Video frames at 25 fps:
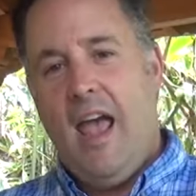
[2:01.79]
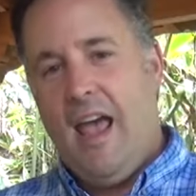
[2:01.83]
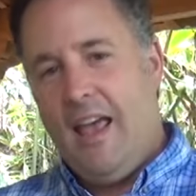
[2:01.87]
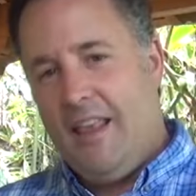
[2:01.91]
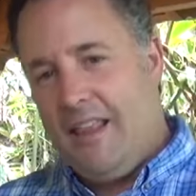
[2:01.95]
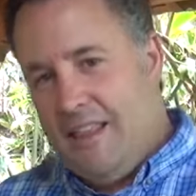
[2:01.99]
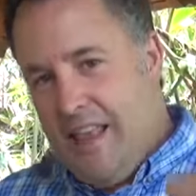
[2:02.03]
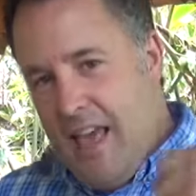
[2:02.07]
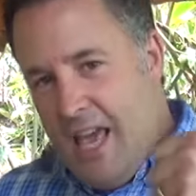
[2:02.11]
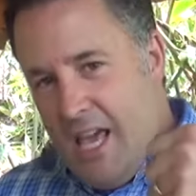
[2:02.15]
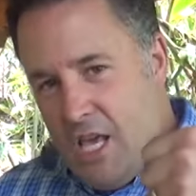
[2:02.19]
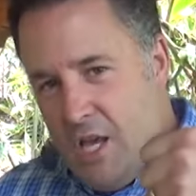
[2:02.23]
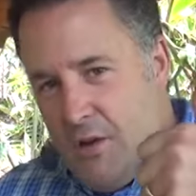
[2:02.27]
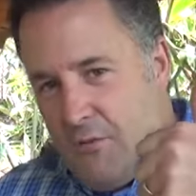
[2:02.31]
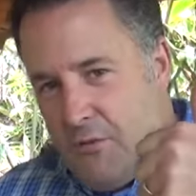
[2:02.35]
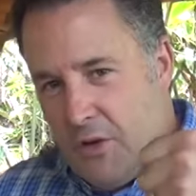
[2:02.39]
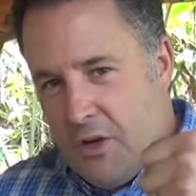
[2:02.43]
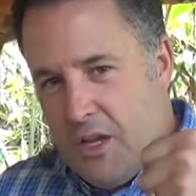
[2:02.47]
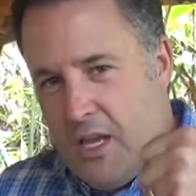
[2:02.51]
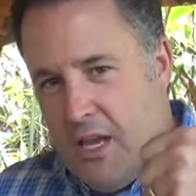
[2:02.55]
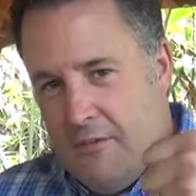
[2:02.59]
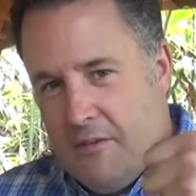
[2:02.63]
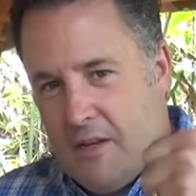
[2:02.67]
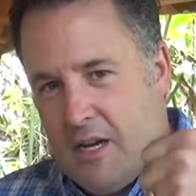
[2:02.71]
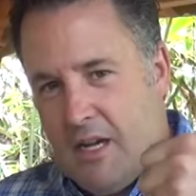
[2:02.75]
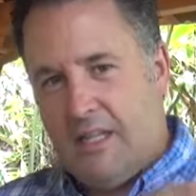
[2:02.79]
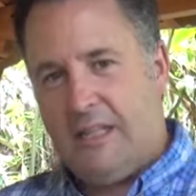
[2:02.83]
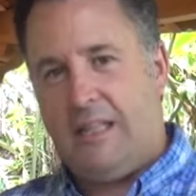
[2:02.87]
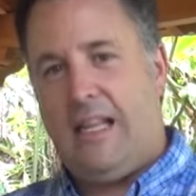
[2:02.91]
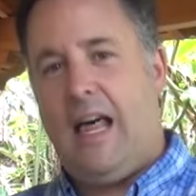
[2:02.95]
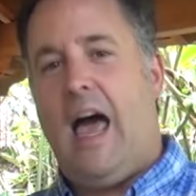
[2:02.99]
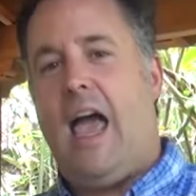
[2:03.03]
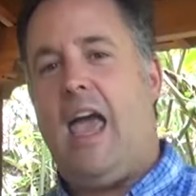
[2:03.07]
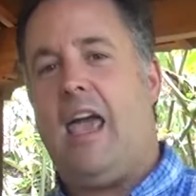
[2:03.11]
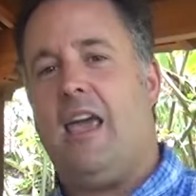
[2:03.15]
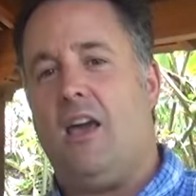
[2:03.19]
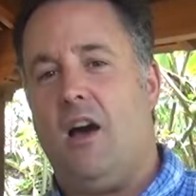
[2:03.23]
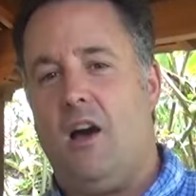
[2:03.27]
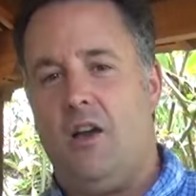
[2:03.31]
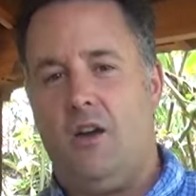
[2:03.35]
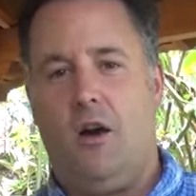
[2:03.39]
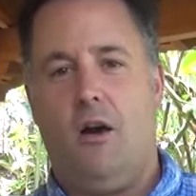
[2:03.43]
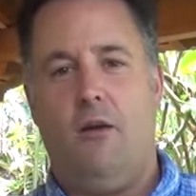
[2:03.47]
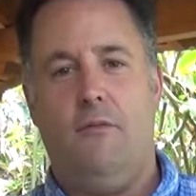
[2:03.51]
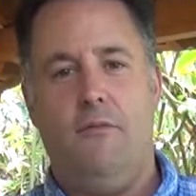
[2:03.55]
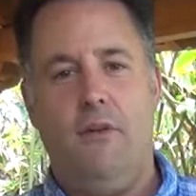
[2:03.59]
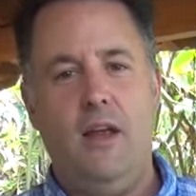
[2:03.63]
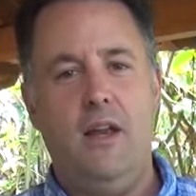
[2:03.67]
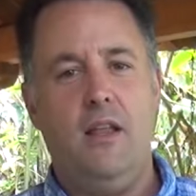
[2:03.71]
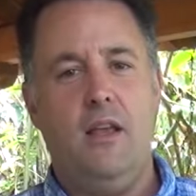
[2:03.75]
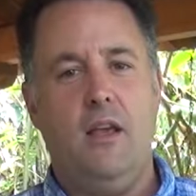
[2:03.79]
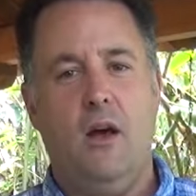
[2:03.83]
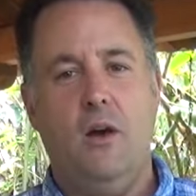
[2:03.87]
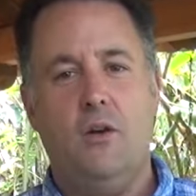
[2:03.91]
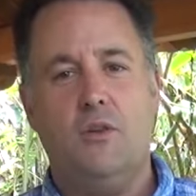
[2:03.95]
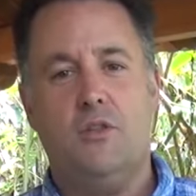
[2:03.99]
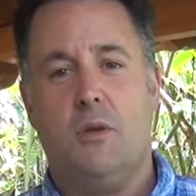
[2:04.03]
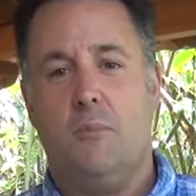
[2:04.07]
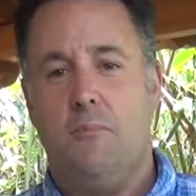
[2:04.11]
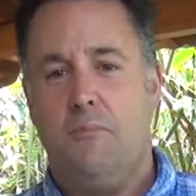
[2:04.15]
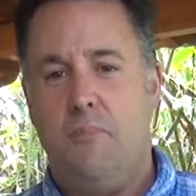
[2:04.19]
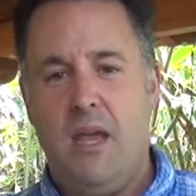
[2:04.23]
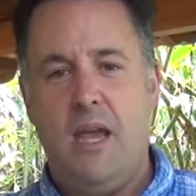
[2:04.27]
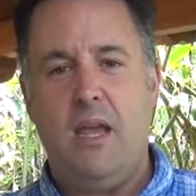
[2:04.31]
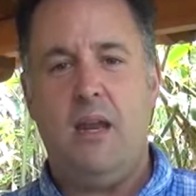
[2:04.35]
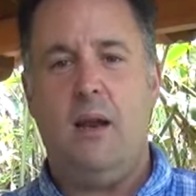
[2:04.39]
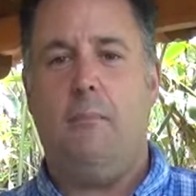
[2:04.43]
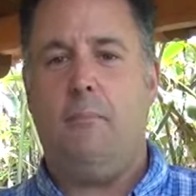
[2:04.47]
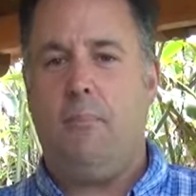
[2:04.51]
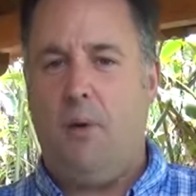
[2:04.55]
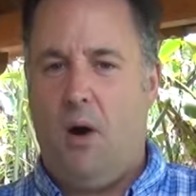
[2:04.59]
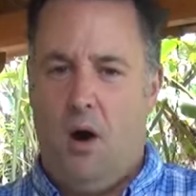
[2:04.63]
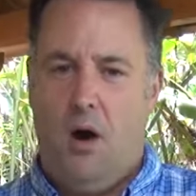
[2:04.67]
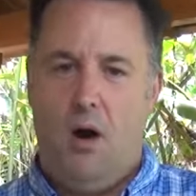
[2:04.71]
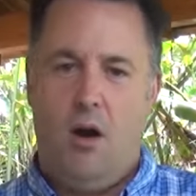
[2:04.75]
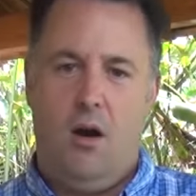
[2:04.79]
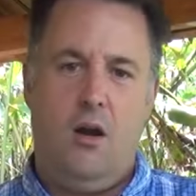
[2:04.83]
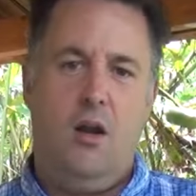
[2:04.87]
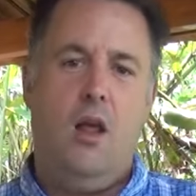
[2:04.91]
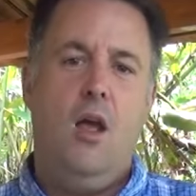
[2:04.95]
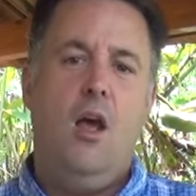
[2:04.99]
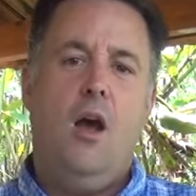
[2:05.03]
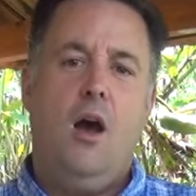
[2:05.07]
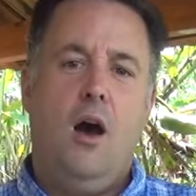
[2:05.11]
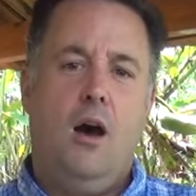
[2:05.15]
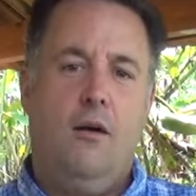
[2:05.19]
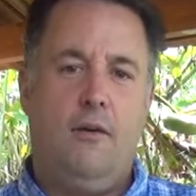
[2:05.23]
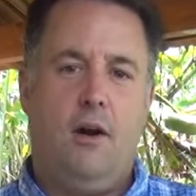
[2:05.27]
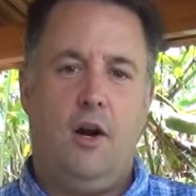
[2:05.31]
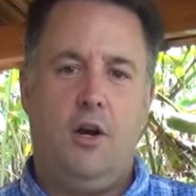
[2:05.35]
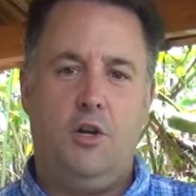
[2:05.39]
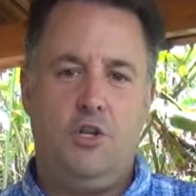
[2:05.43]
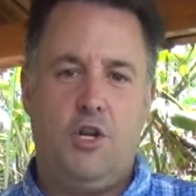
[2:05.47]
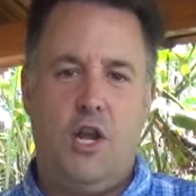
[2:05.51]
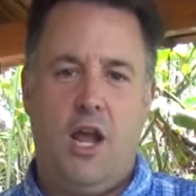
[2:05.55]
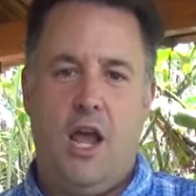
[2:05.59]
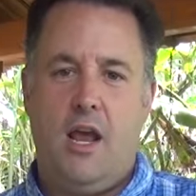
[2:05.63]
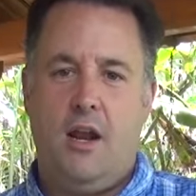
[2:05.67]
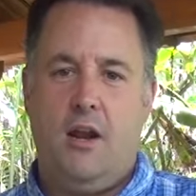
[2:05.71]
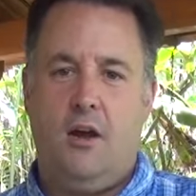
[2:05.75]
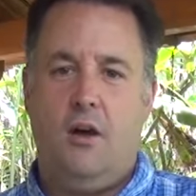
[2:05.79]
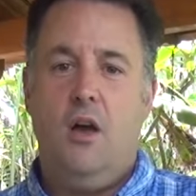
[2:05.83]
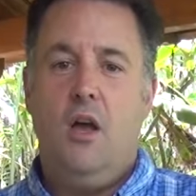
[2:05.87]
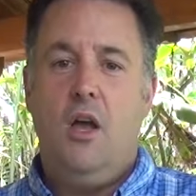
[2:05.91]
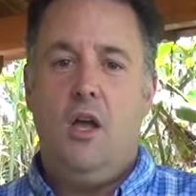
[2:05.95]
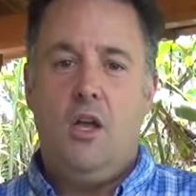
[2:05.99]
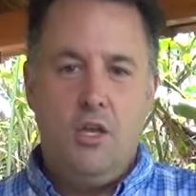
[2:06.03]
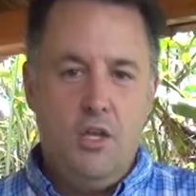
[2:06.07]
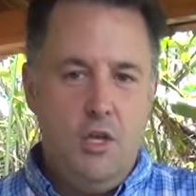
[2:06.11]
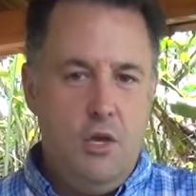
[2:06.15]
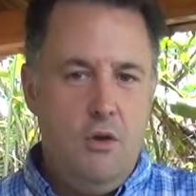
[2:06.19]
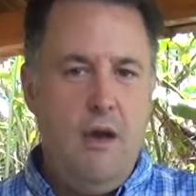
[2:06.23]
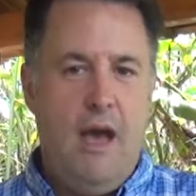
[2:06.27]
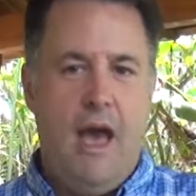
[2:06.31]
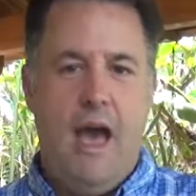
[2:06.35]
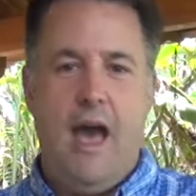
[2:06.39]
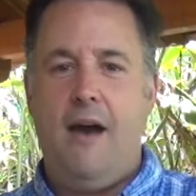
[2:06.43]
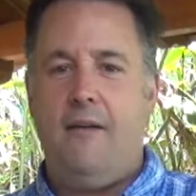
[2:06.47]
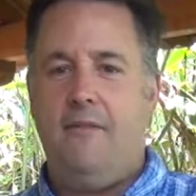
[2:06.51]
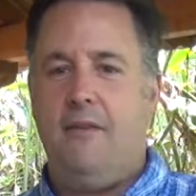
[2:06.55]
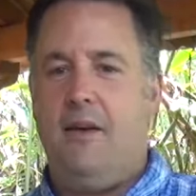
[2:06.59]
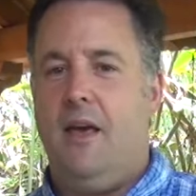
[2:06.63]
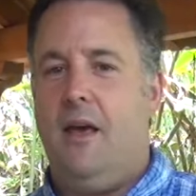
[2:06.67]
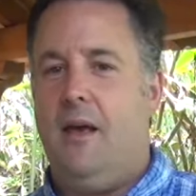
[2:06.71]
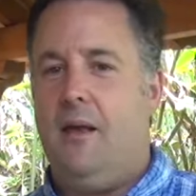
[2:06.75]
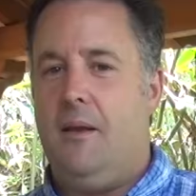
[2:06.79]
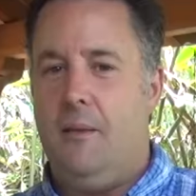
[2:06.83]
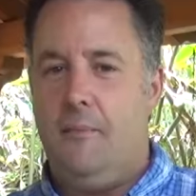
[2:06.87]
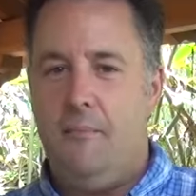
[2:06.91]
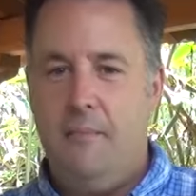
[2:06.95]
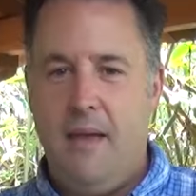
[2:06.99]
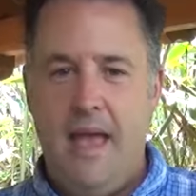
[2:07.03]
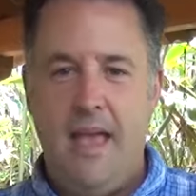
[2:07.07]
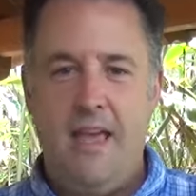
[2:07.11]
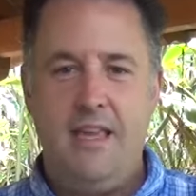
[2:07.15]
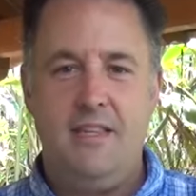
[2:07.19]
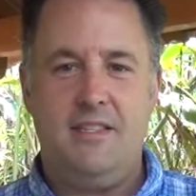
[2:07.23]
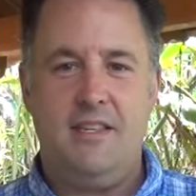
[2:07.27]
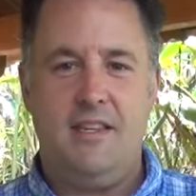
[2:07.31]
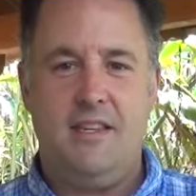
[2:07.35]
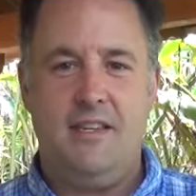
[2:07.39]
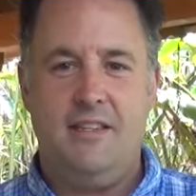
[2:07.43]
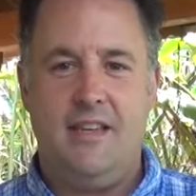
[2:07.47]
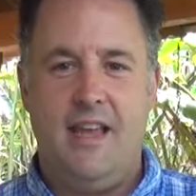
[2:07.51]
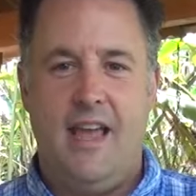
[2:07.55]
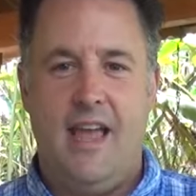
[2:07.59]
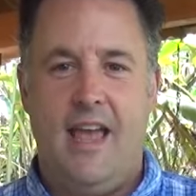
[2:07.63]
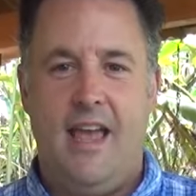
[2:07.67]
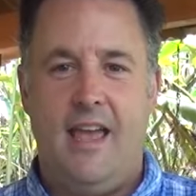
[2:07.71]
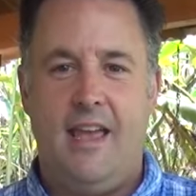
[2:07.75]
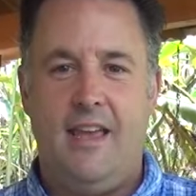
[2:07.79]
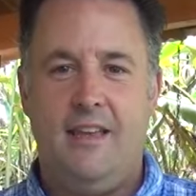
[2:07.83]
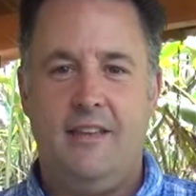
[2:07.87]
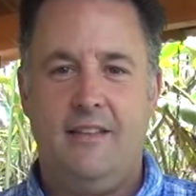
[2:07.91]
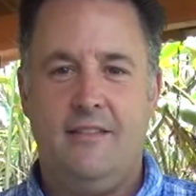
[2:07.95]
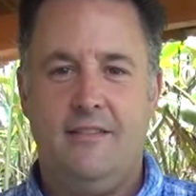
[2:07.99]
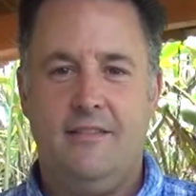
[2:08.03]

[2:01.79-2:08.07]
and thank you for giving a like on our videos and being a part of our channel. You have an amazing day.